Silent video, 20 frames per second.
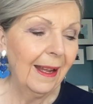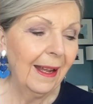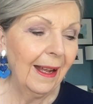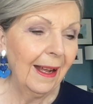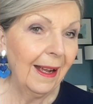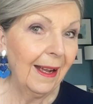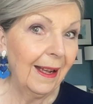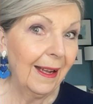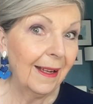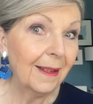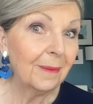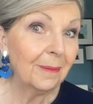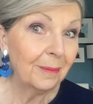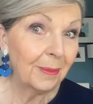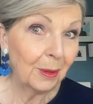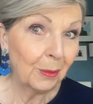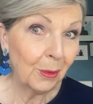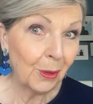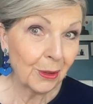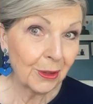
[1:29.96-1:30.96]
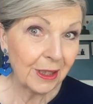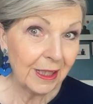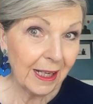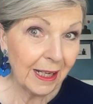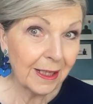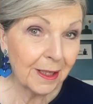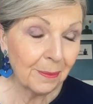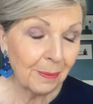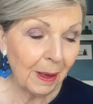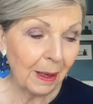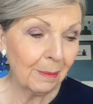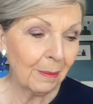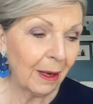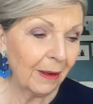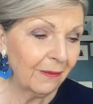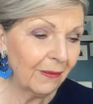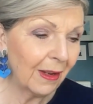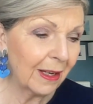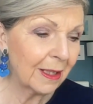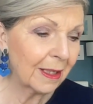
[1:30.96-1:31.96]
But what does make my
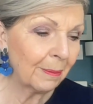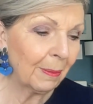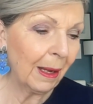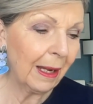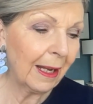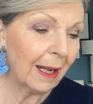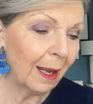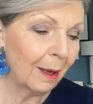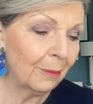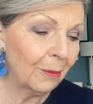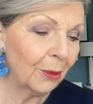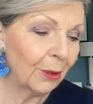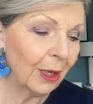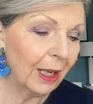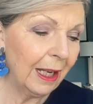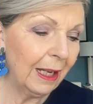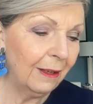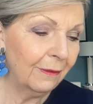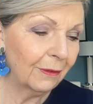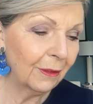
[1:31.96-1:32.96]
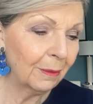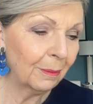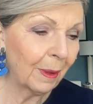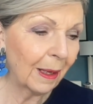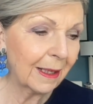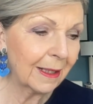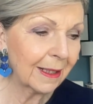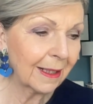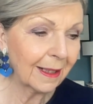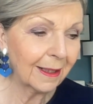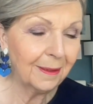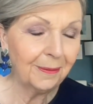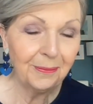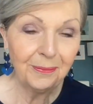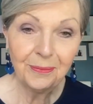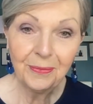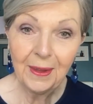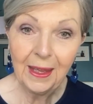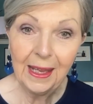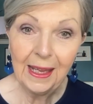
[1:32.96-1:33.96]
face makeup look even better
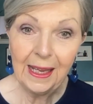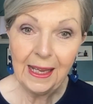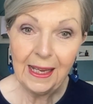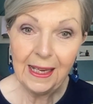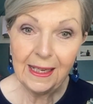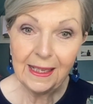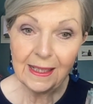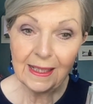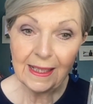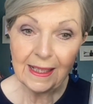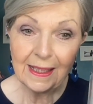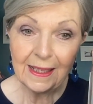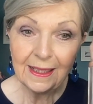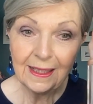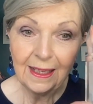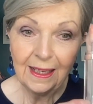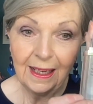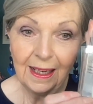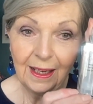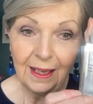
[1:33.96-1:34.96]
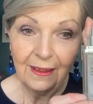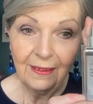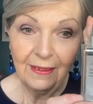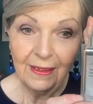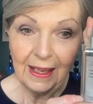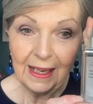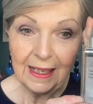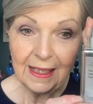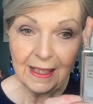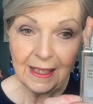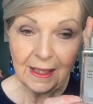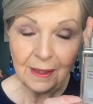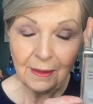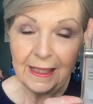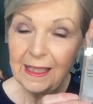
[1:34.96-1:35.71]
is this.